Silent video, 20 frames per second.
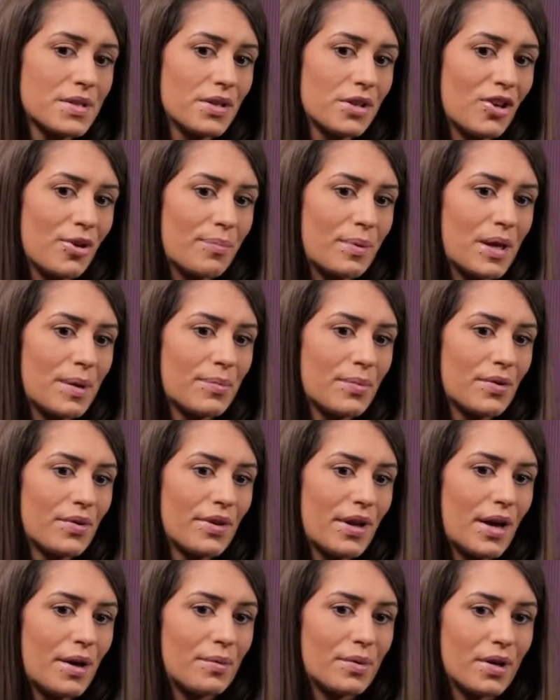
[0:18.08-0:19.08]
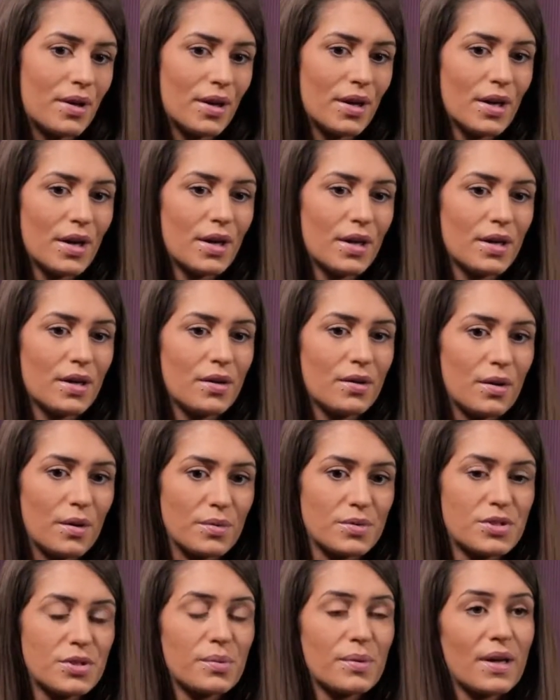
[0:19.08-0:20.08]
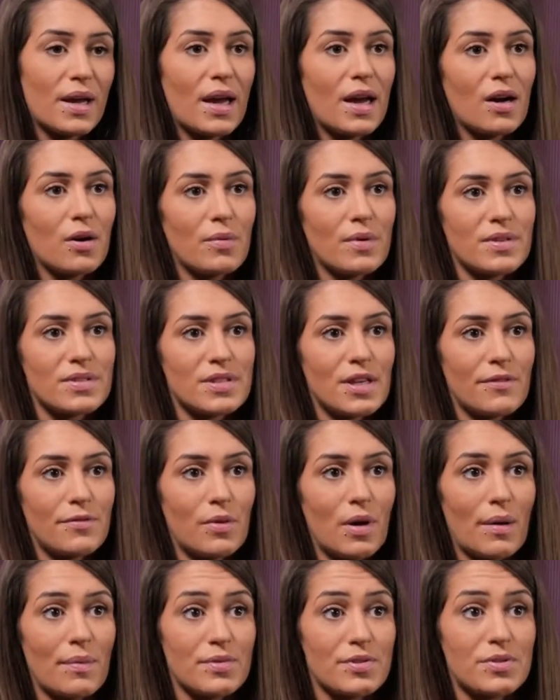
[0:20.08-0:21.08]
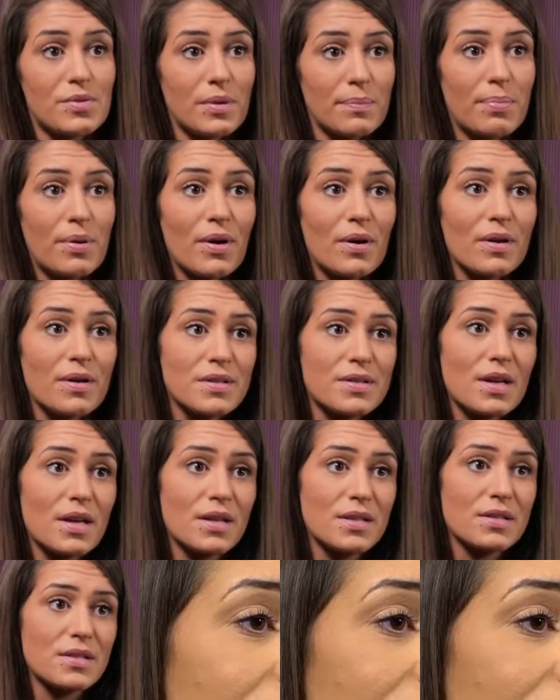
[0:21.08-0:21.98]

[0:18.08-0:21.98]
look at people that were, doing heroin and stuff while I was doing Percocets. I